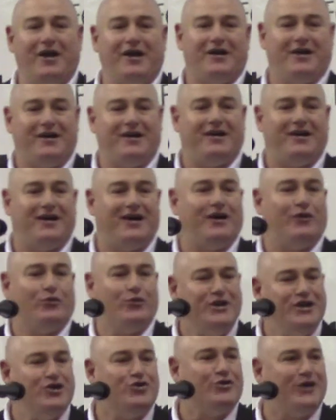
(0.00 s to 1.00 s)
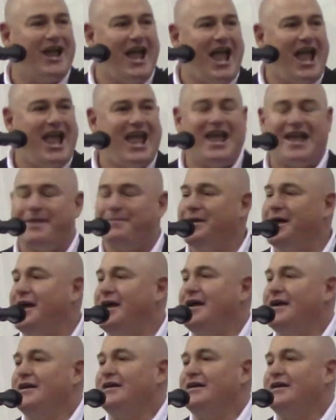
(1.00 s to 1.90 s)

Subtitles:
a real game.